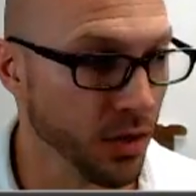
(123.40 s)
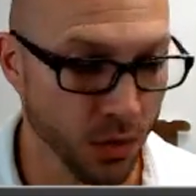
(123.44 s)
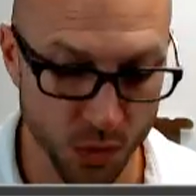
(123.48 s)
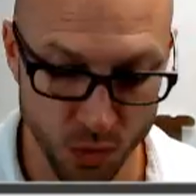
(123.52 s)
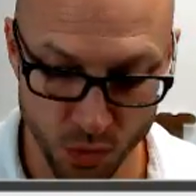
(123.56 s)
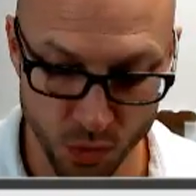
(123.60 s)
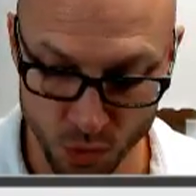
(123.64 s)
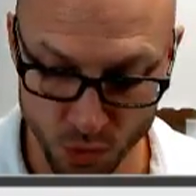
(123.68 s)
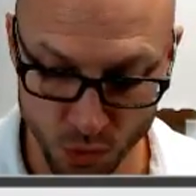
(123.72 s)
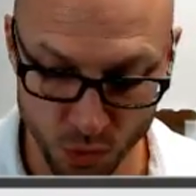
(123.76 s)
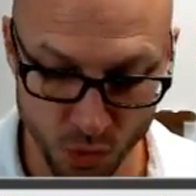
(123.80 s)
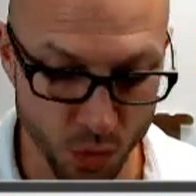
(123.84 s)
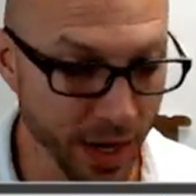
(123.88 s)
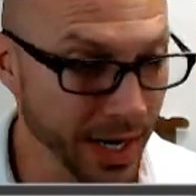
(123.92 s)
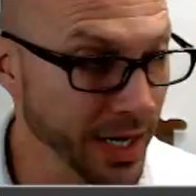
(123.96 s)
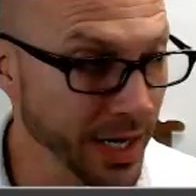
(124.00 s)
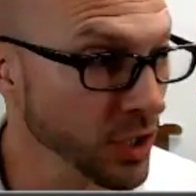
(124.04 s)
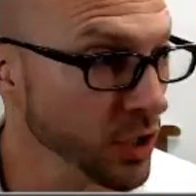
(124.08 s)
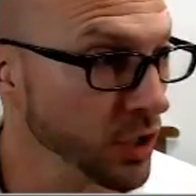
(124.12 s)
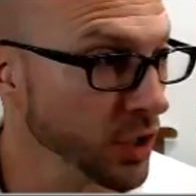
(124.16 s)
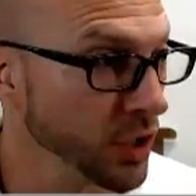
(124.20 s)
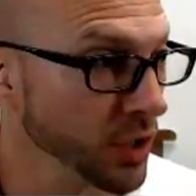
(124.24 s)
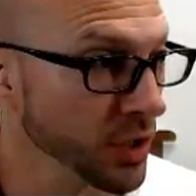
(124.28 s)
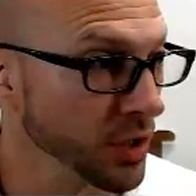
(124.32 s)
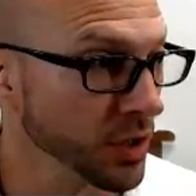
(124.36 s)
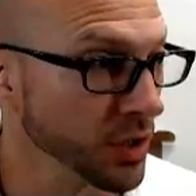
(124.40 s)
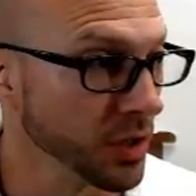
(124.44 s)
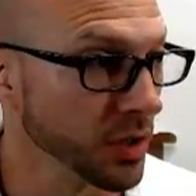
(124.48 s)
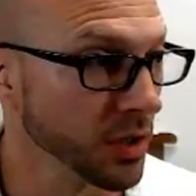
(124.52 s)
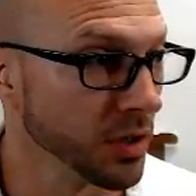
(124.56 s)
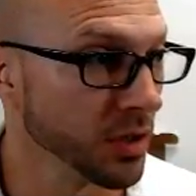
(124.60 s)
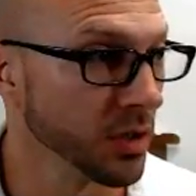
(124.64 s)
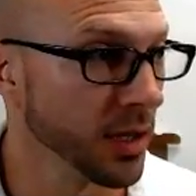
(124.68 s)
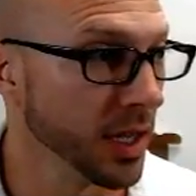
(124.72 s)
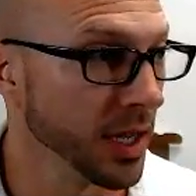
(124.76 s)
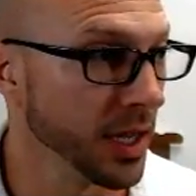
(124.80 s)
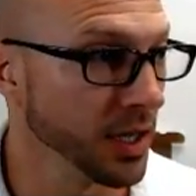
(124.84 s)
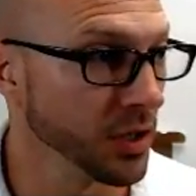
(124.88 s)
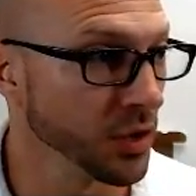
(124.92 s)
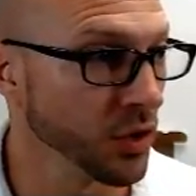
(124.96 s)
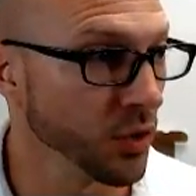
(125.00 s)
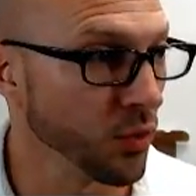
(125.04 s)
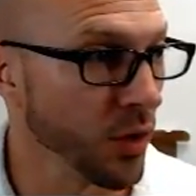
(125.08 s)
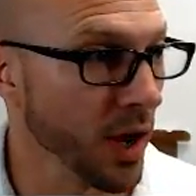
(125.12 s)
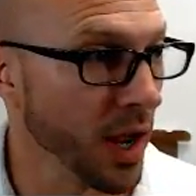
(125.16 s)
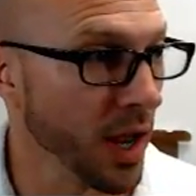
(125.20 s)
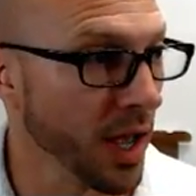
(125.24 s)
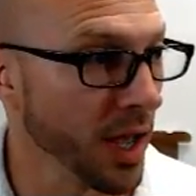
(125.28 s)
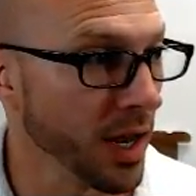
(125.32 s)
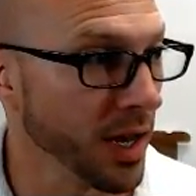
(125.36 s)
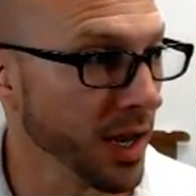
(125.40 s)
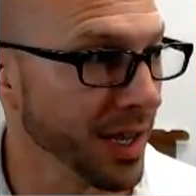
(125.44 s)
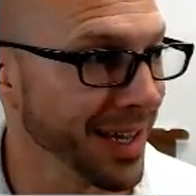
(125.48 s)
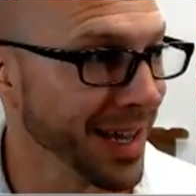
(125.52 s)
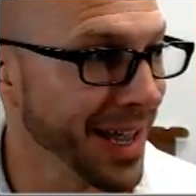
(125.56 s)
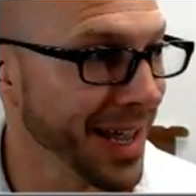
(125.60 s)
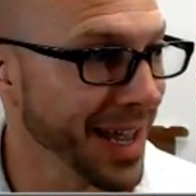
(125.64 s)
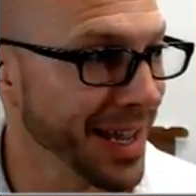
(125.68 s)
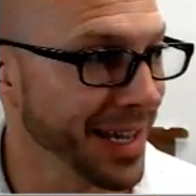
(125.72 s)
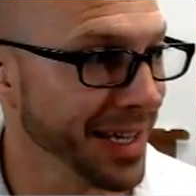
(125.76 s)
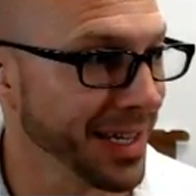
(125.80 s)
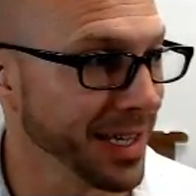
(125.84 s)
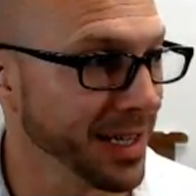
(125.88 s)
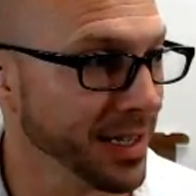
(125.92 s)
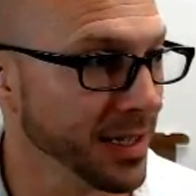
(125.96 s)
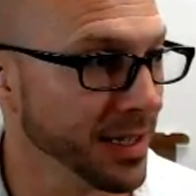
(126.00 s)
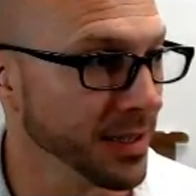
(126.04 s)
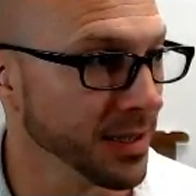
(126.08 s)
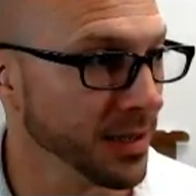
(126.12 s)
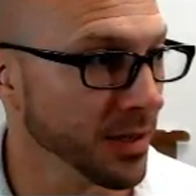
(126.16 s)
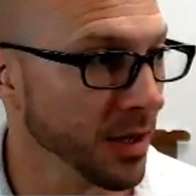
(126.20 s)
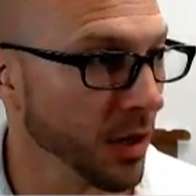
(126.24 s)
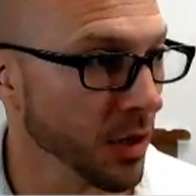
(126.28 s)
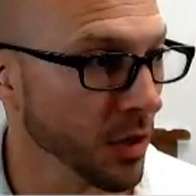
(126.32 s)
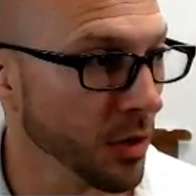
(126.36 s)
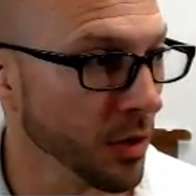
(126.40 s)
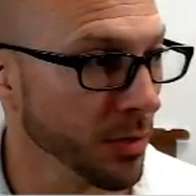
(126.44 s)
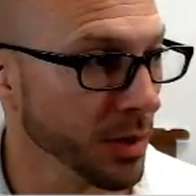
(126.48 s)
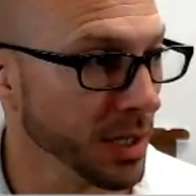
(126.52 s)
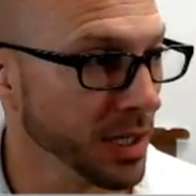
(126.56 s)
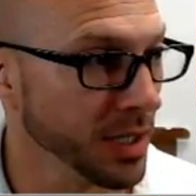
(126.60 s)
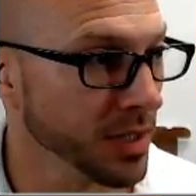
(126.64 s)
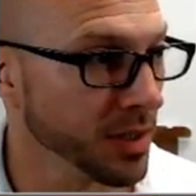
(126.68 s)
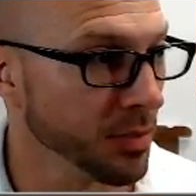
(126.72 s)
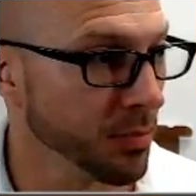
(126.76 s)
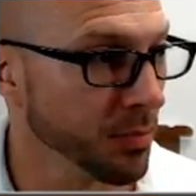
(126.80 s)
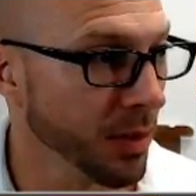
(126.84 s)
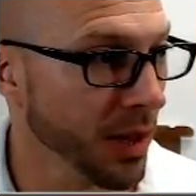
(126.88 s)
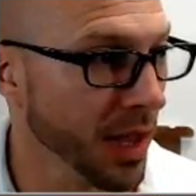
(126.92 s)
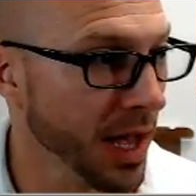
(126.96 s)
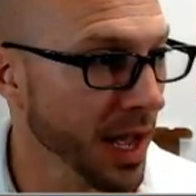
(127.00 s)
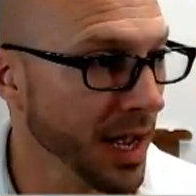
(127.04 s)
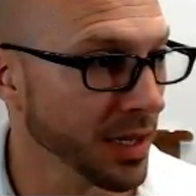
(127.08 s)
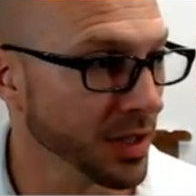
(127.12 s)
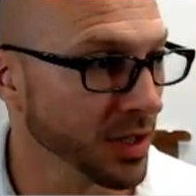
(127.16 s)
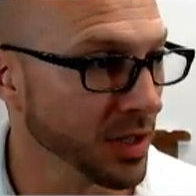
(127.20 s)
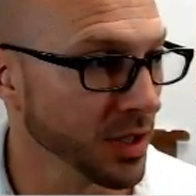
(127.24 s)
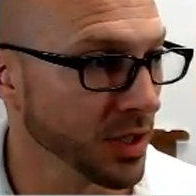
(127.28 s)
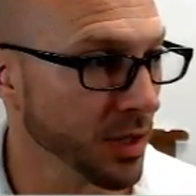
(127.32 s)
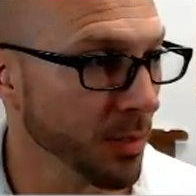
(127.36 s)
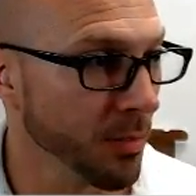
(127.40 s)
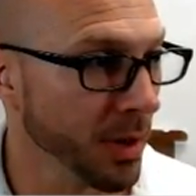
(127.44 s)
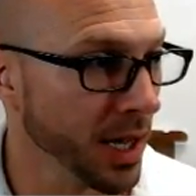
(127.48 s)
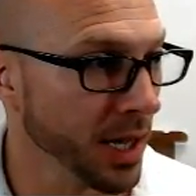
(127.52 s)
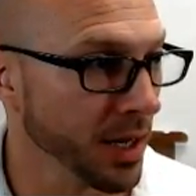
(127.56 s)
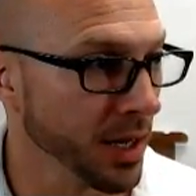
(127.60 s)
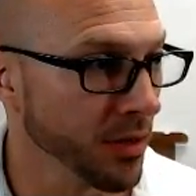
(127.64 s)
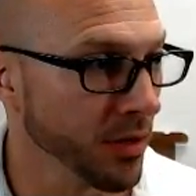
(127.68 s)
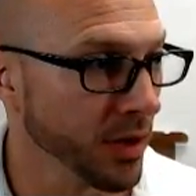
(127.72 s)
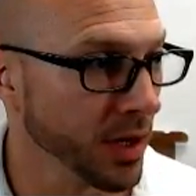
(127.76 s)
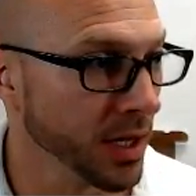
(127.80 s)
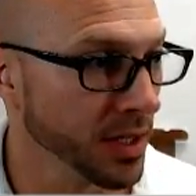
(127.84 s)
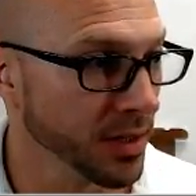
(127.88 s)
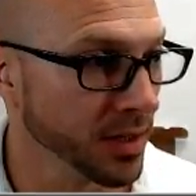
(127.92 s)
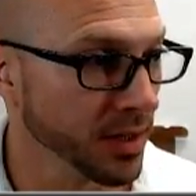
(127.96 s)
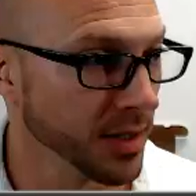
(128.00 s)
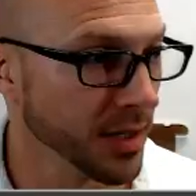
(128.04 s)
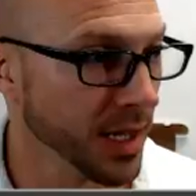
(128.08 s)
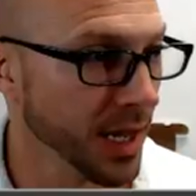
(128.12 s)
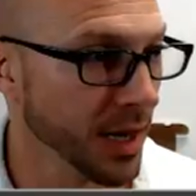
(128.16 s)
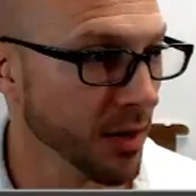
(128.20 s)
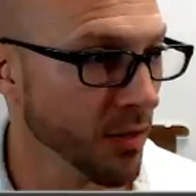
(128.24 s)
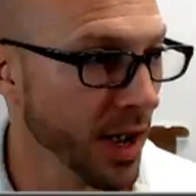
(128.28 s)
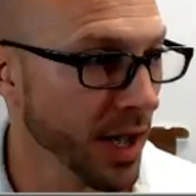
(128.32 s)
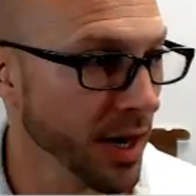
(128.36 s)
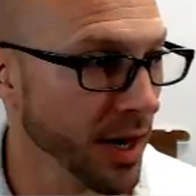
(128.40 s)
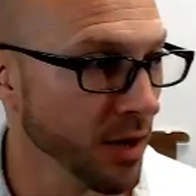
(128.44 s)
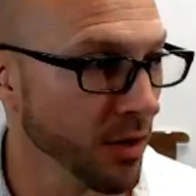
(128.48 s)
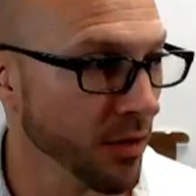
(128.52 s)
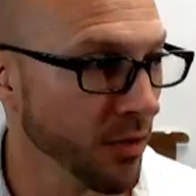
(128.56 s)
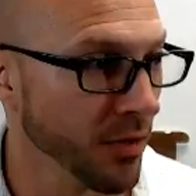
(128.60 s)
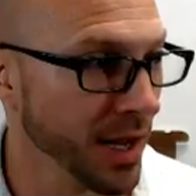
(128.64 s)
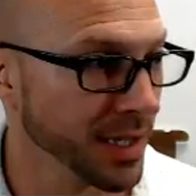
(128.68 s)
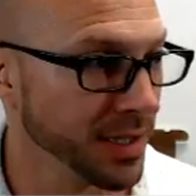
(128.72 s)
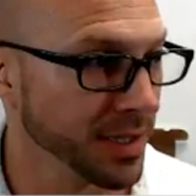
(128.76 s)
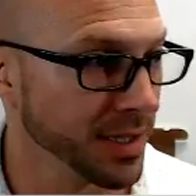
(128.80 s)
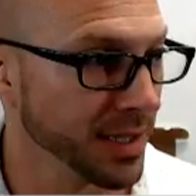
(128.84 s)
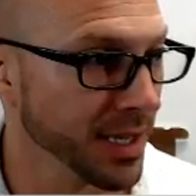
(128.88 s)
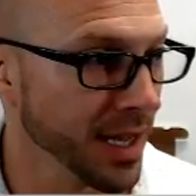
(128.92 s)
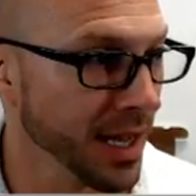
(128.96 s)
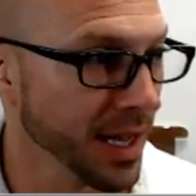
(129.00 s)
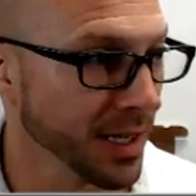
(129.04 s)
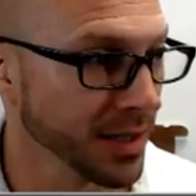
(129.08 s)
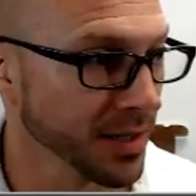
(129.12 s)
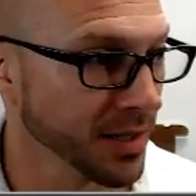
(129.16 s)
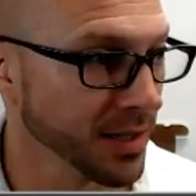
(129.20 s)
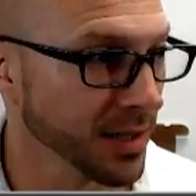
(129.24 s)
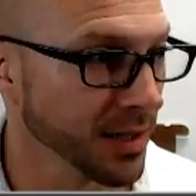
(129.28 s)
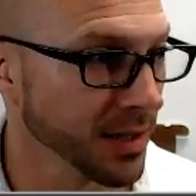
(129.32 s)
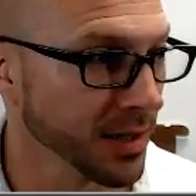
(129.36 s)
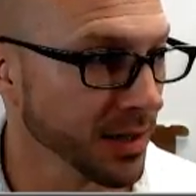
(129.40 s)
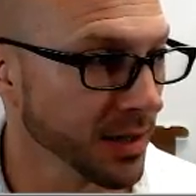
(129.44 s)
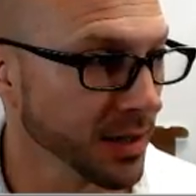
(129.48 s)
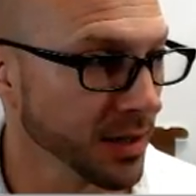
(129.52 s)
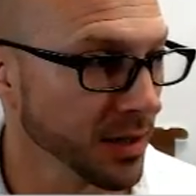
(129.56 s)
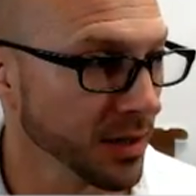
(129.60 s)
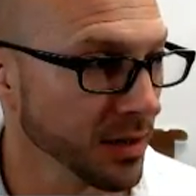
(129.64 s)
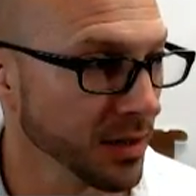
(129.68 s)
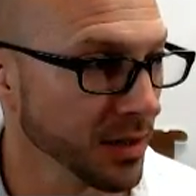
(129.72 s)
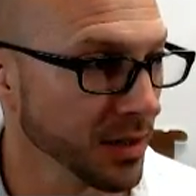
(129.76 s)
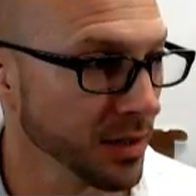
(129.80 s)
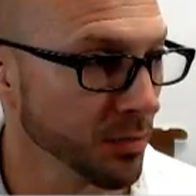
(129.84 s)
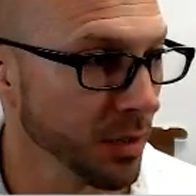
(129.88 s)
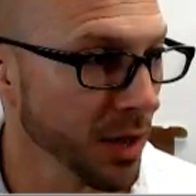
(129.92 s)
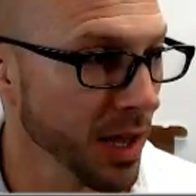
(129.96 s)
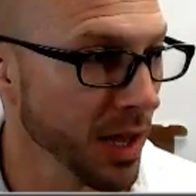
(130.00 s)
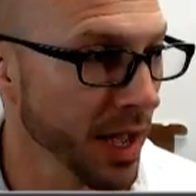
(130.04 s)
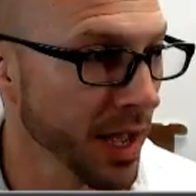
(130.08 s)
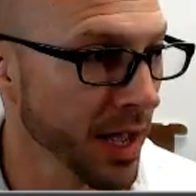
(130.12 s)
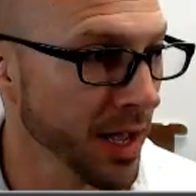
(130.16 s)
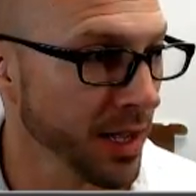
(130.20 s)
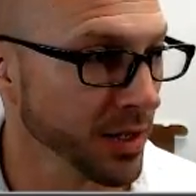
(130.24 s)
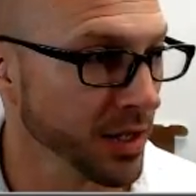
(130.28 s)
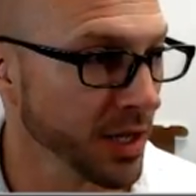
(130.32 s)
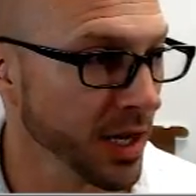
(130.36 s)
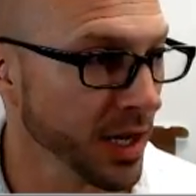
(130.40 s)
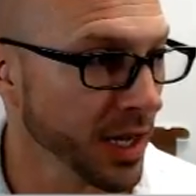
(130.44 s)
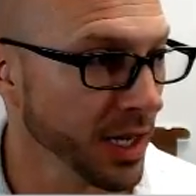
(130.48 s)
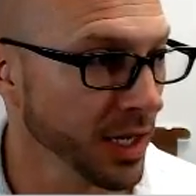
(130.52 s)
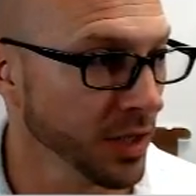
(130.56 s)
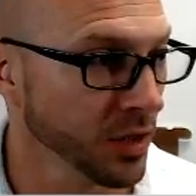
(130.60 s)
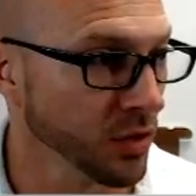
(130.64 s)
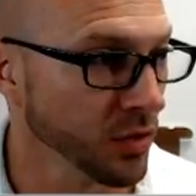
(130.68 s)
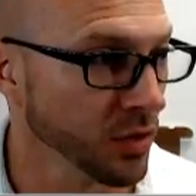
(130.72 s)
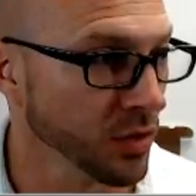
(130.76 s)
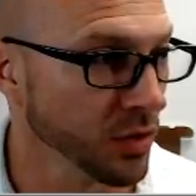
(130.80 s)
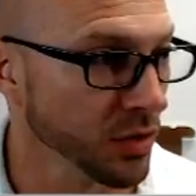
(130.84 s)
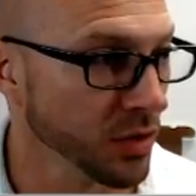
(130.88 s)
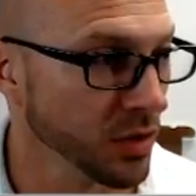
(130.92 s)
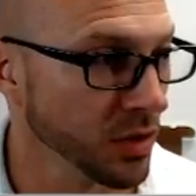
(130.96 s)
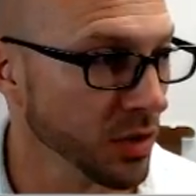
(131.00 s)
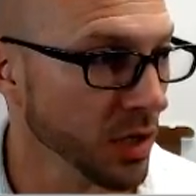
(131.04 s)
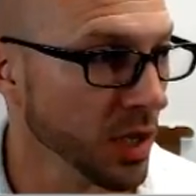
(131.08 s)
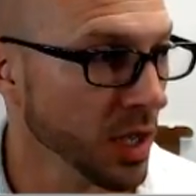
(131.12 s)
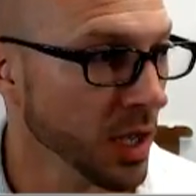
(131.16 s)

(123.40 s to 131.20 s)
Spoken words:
Rangers. Angel Red, Yankees. RB, Splash, Padres. Day Rider, Red Sox. Splash, Angels.